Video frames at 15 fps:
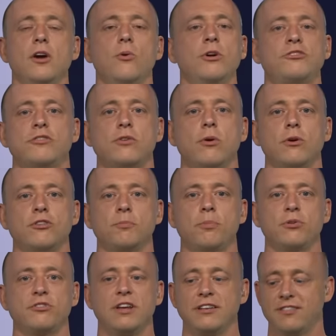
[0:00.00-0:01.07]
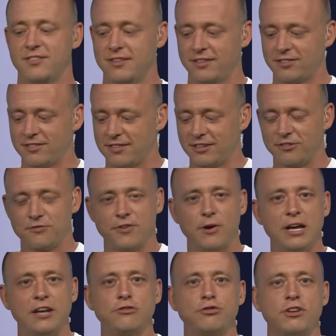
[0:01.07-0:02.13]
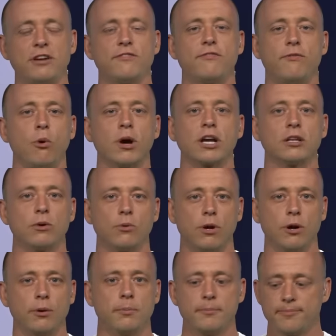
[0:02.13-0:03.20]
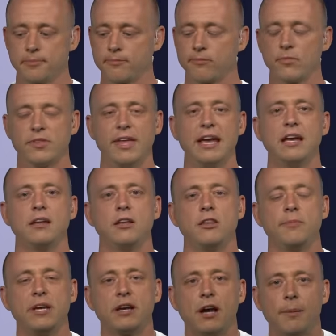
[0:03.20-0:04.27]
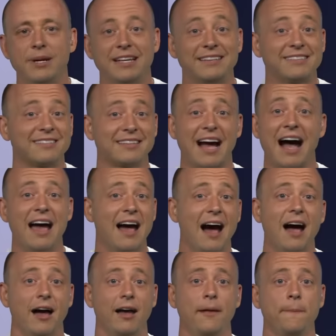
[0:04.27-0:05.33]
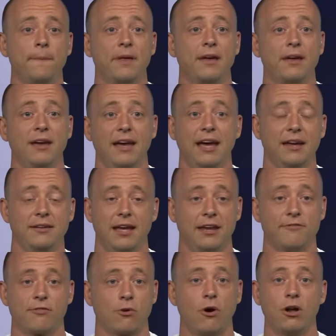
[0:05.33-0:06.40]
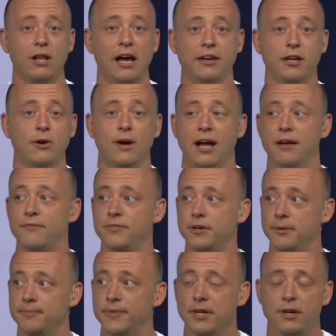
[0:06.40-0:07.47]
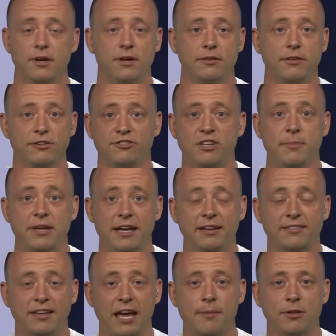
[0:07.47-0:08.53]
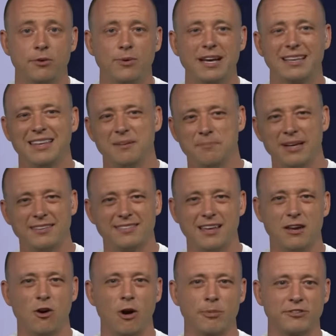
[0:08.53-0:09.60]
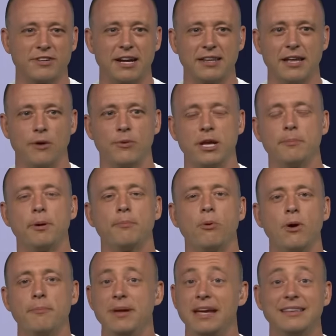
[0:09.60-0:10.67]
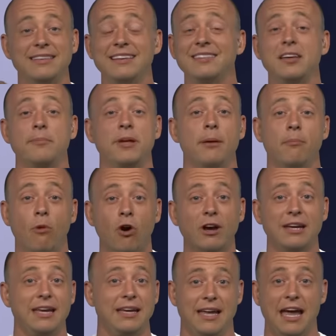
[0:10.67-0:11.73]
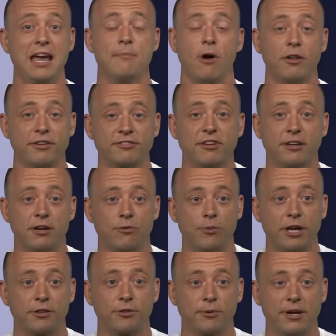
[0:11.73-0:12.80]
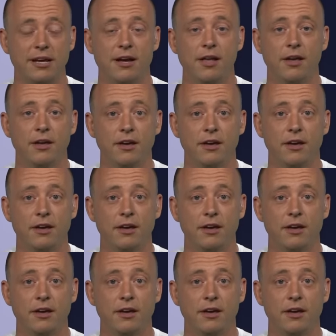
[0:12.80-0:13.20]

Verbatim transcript: which, of course, presents this, this very interesting fork in the road. They could either be coming in sky high and, and for all I know, have the, the C B S game of the week. I think Penn State-Auburn's got it that week. But point being, this could be a marquee game all of a sudden in week three,